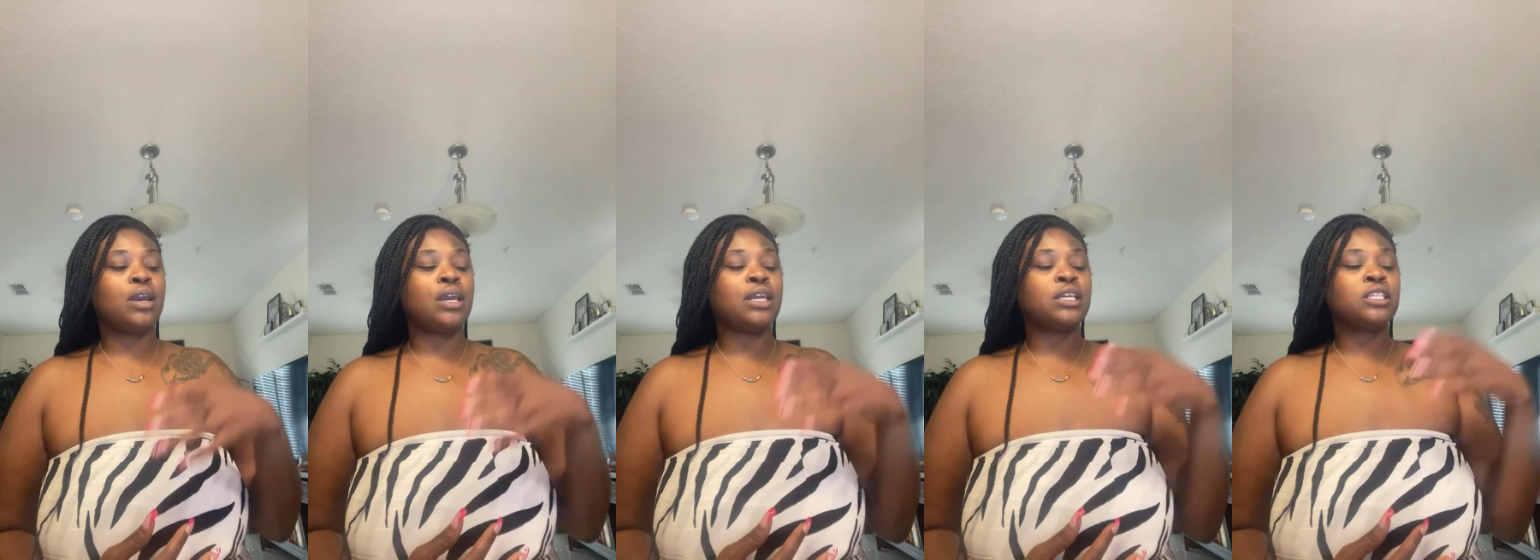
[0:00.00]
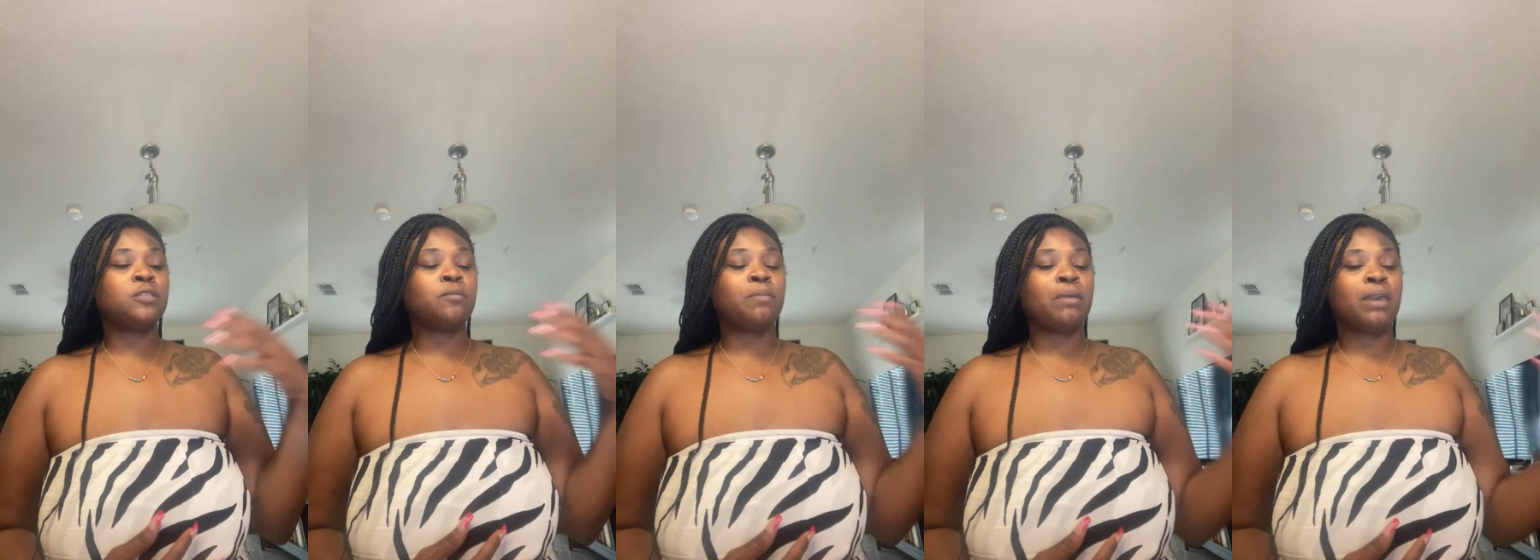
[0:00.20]

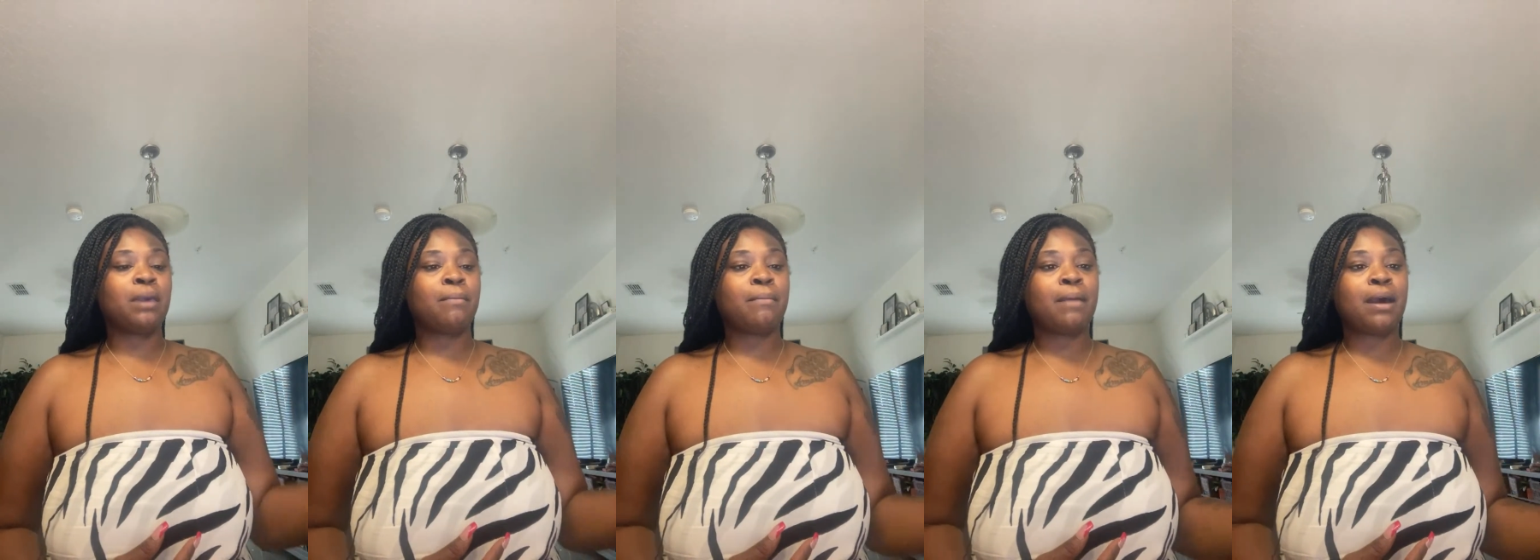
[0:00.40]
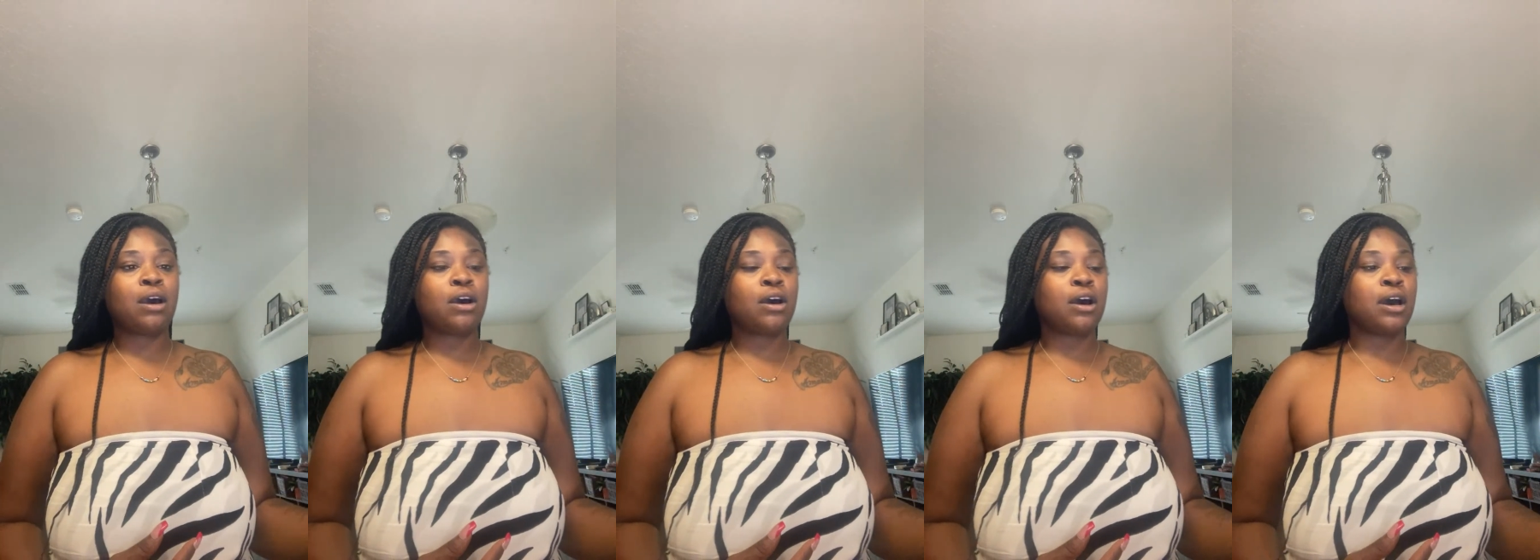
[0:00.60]

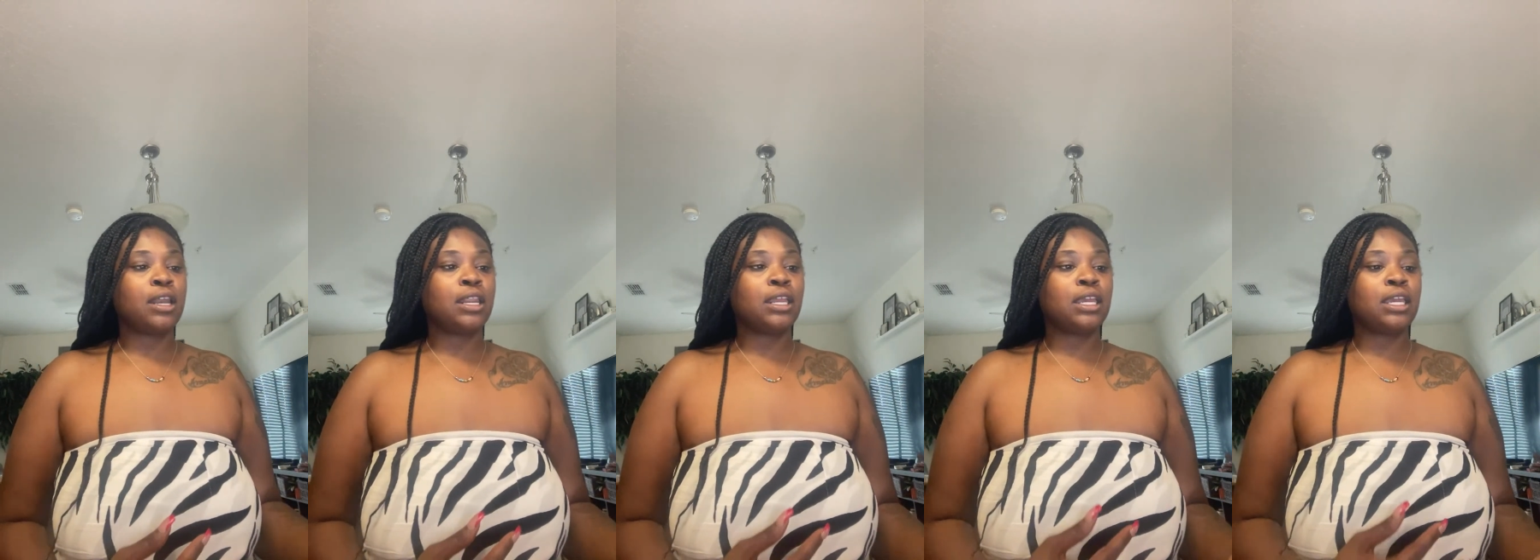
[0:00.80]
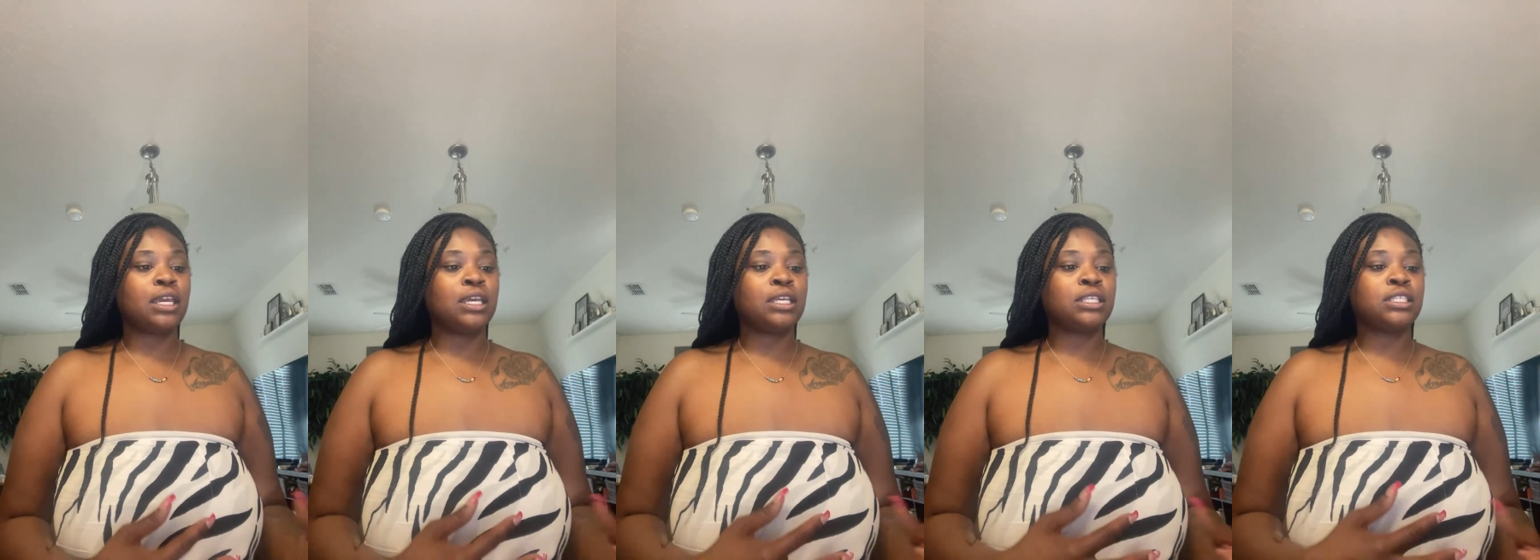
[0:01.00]
expand my
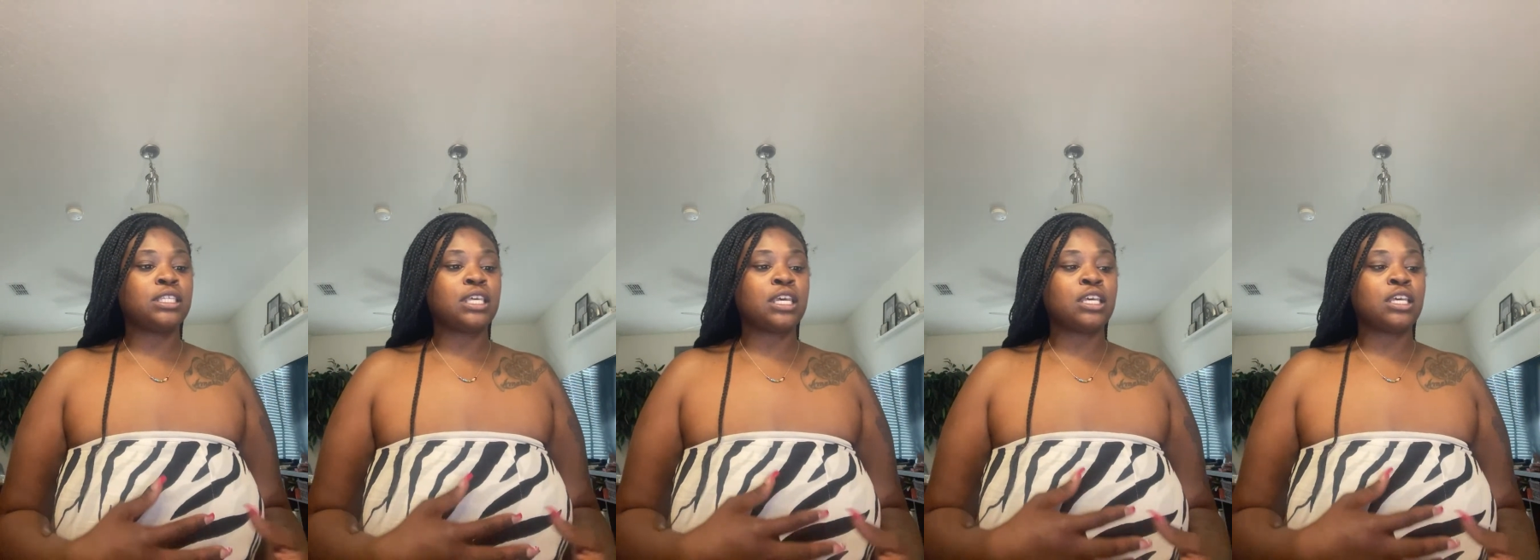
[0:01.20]
audience